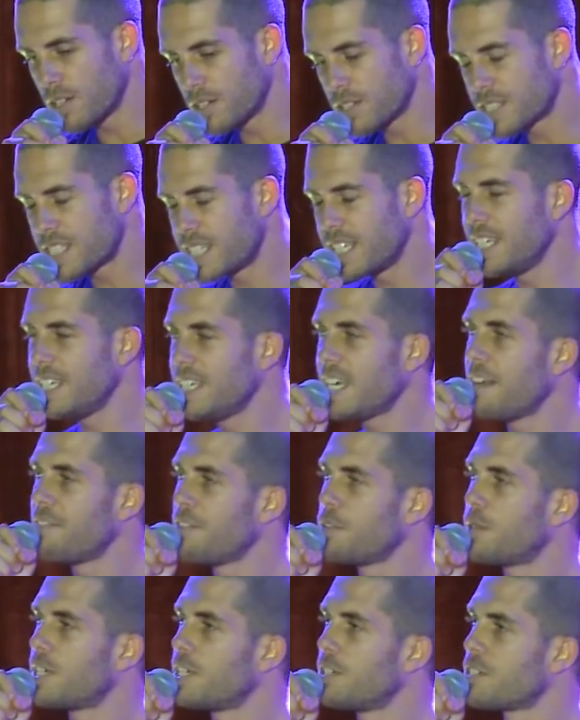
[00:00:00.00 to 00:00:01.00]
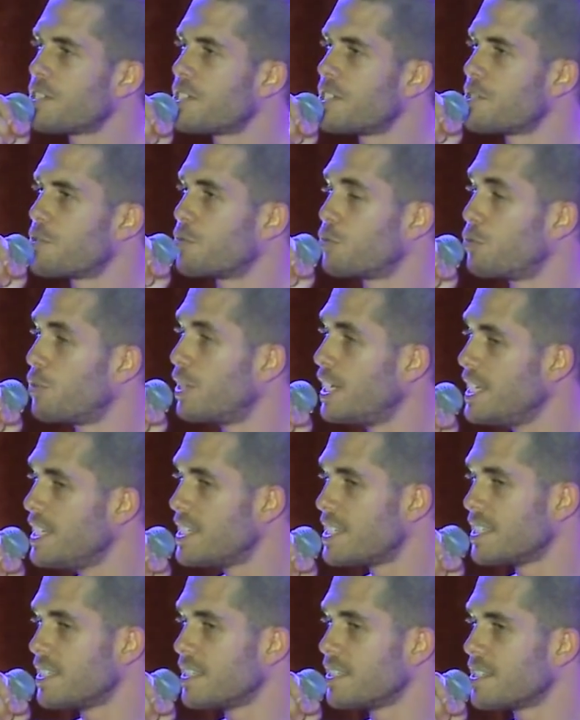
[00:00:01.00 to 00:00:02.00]
Seeing everyone else's
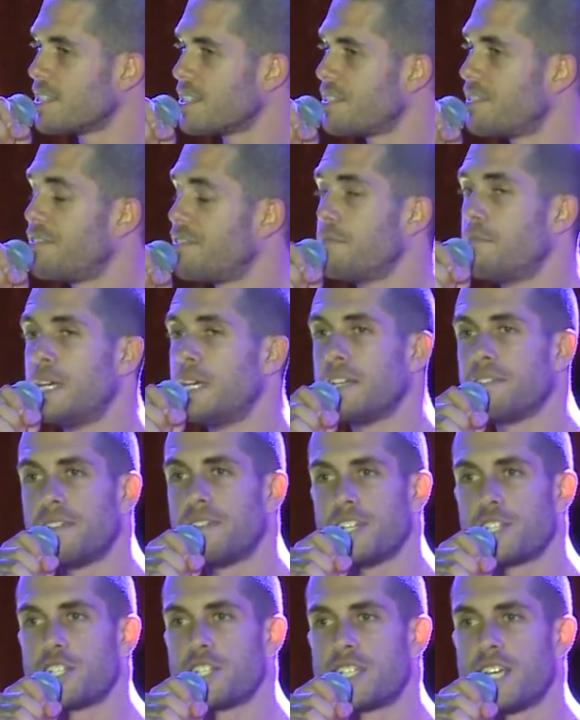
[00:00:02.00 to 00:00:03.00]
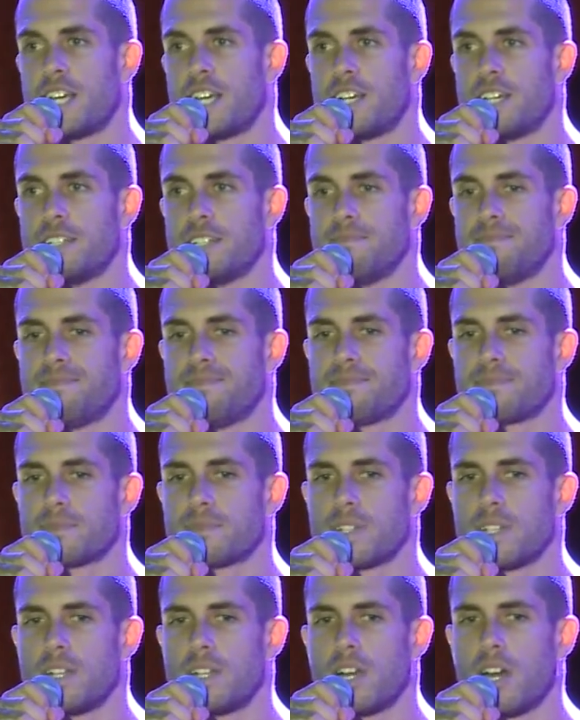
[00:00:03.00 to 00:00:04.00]
reasons for being vegetarian,
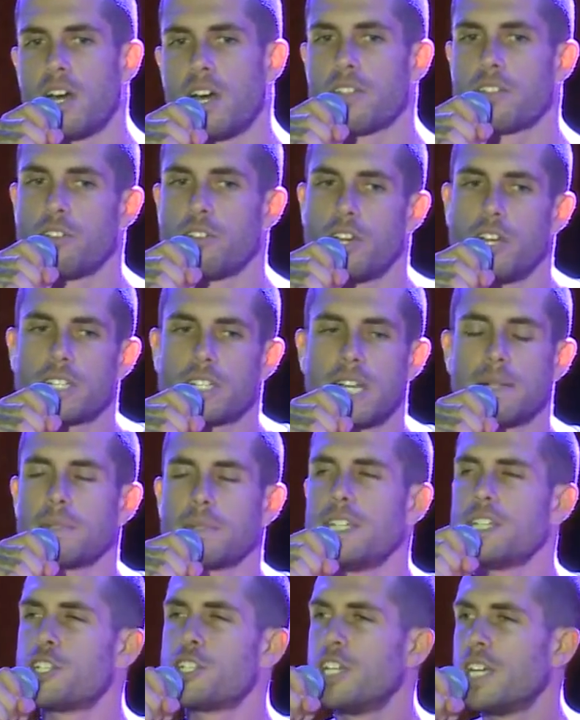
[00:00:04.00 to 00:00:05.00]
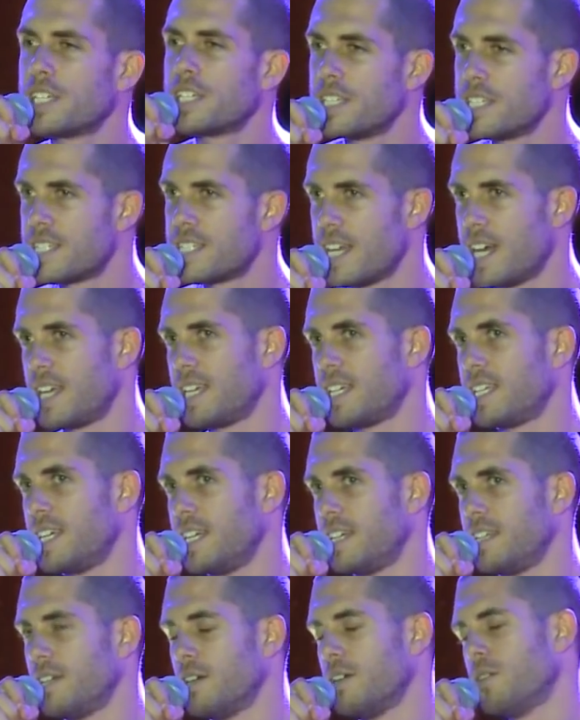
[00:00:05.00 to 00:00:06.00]
I thought, okay, I'm going to check this out
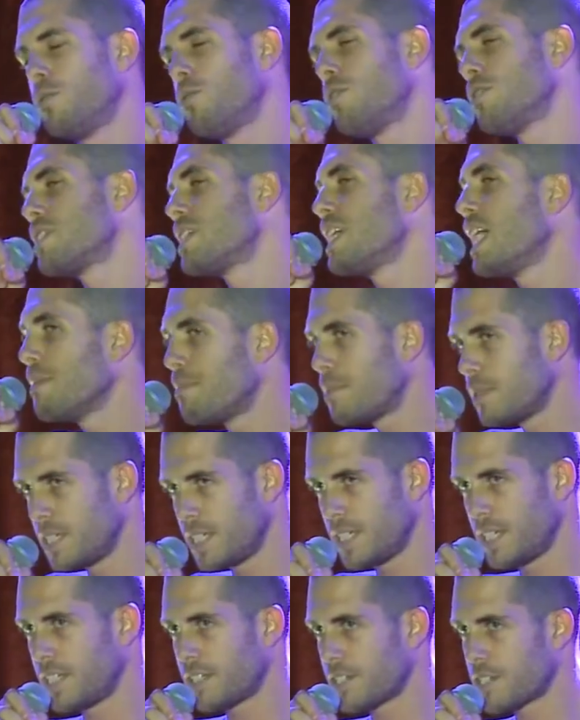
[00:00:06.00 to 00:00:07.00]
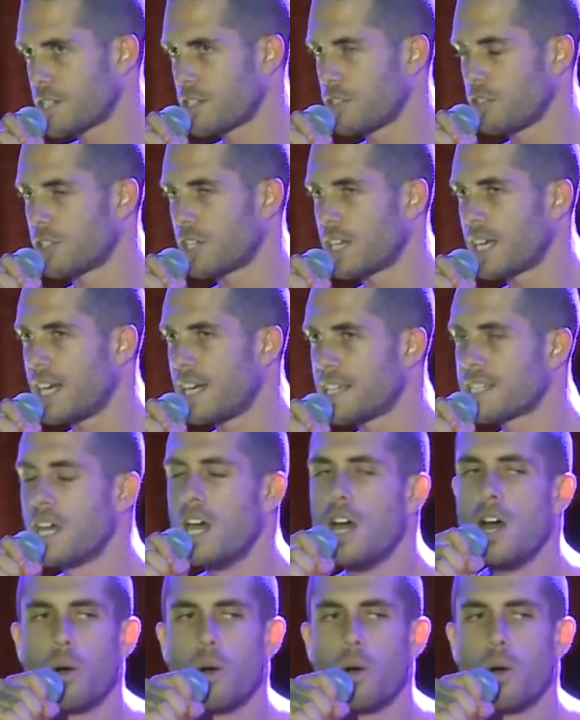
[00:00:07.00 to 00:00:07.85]
again. What's happening in the slaughterhouse?